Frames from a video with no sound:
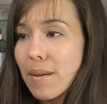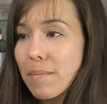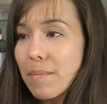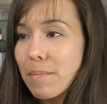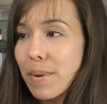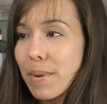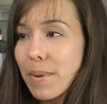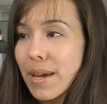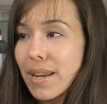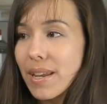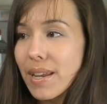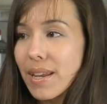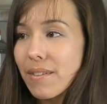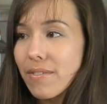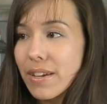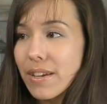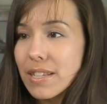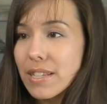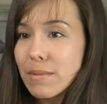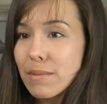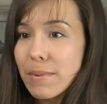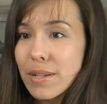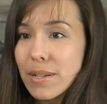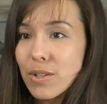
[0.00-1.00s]
But if I
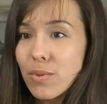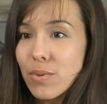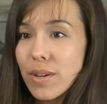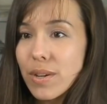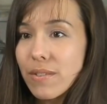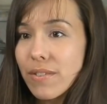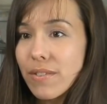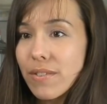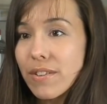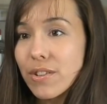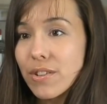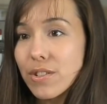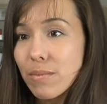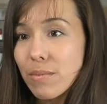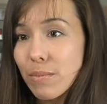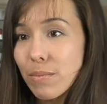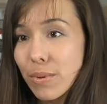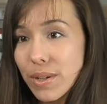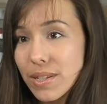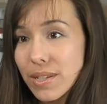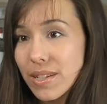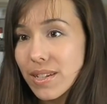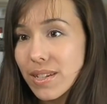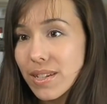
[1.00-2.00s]
spend 25 years in
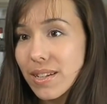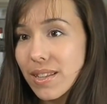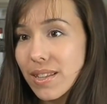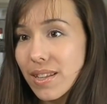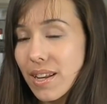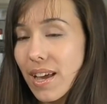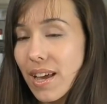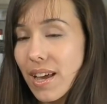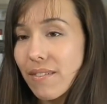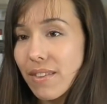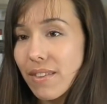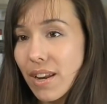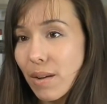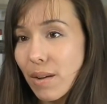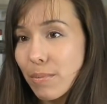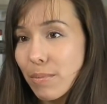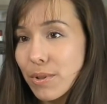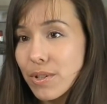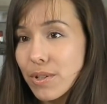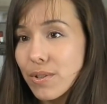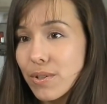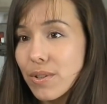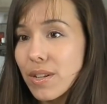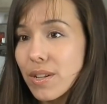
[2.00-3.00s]
prison and then have that
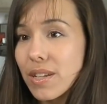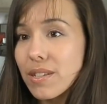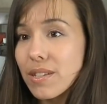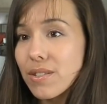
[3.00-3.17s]
opportunity,